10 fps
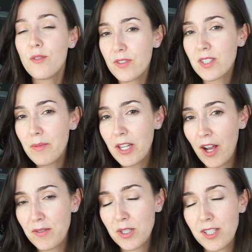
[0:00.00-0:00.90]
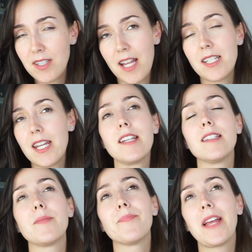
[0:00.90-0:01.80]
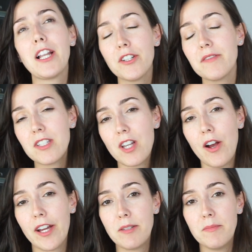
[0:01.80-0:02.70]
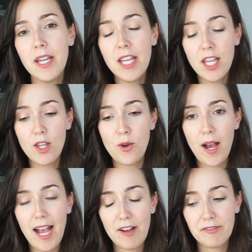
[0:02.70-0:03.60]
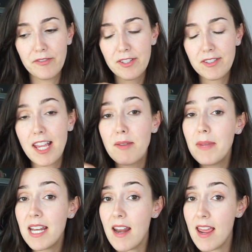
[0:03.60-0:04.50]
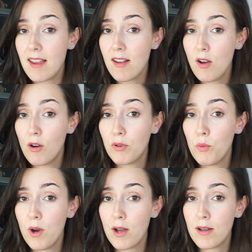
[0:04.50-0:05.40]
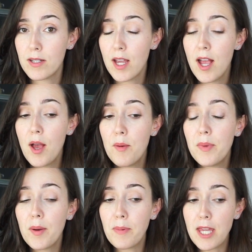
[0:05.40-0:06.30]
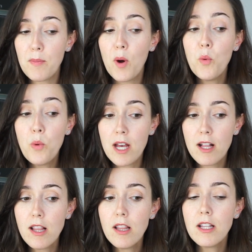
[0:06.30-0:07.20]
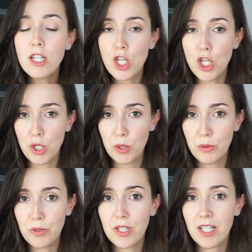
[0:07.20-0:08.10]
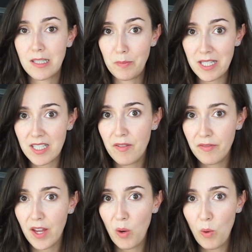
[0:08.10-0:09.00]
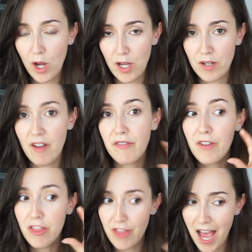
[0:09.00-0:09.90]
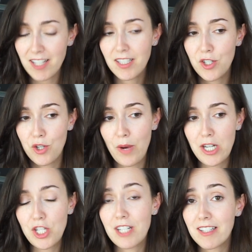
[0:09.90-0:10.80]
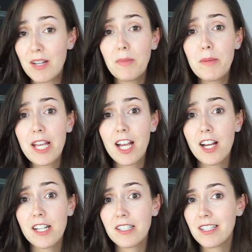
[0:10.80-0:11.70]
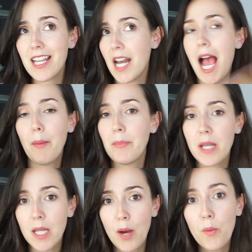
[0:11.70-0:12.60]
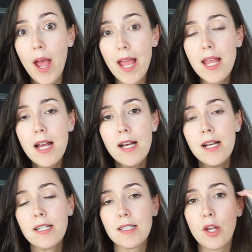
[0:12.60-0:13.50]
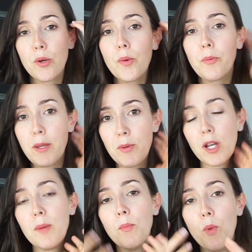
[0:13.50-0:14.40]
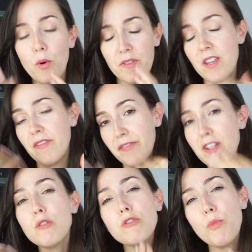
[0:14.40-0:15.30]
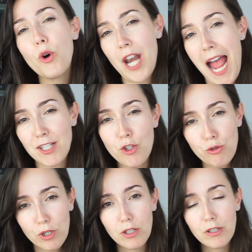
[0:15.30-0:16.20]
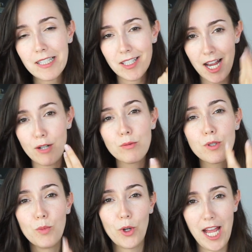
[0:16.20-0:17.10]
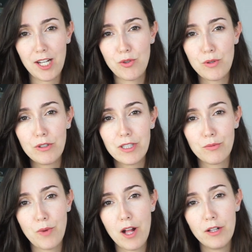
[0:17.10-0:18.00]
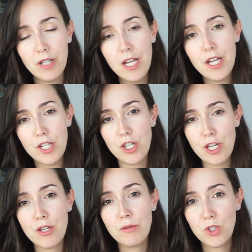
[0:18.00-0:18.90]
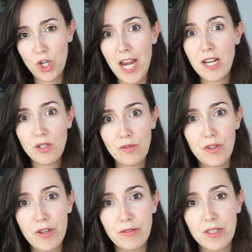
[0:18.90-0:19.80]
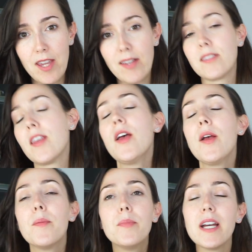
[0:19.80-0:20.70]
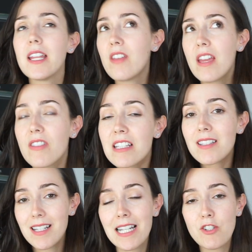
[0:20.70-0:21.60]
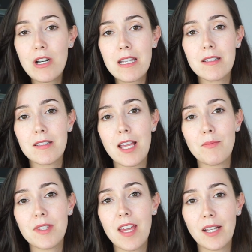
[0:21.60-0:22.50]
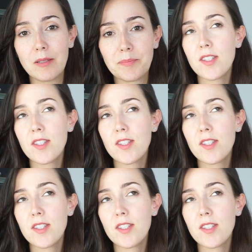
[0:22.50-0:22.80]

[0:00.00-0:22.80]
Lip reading: Something you have to understand is, a lot of the time, you have the same meaning of a word, but people will use a specific word for that situation simply because it happened that way. So people are more, it feels more natural, it sounds more natural as well to use change for those things. But it's literally the same thing.